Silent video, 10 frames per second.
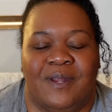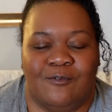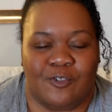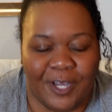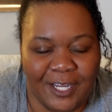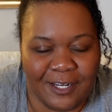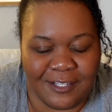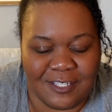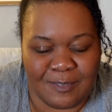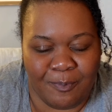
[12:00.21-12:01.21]
but I'm trying
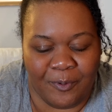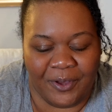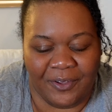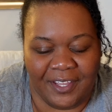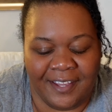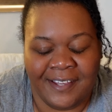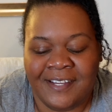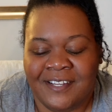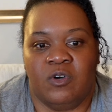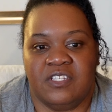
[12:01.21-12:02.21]
not to spoil it,
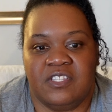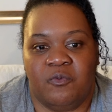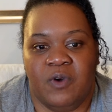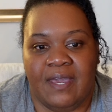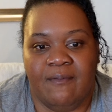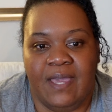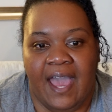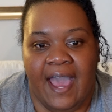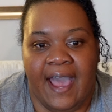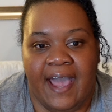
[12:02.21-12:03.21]
was the way we
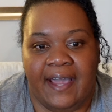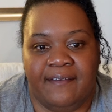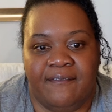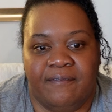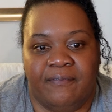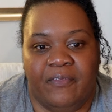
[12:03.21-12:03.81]
had